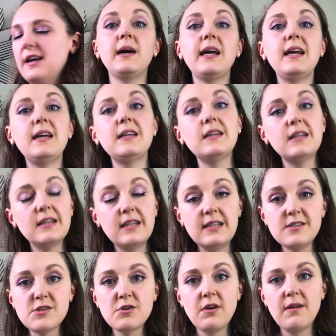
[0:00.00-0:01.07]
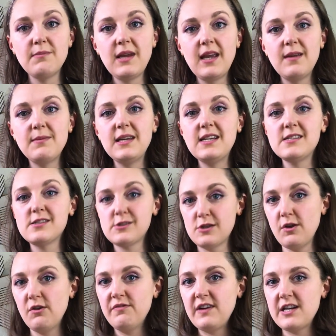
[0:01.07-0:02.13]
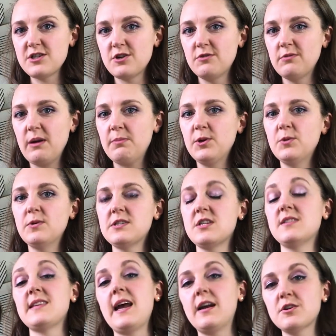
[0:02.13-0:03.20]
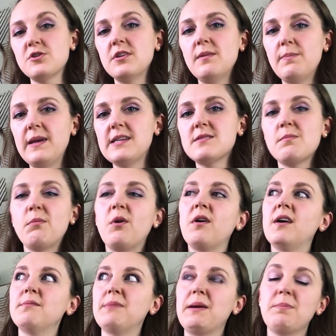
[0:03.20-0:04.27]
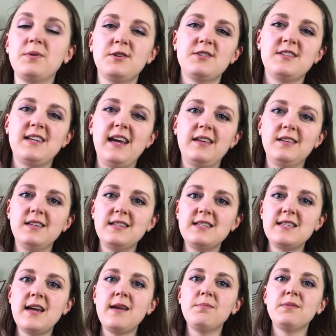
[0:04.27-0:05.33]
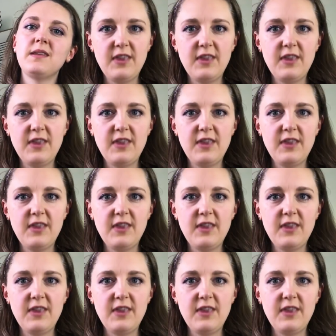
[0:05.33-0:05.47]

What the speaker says: My Instagram name is Slow Fashion Rebel, which is actually based more on my personality type.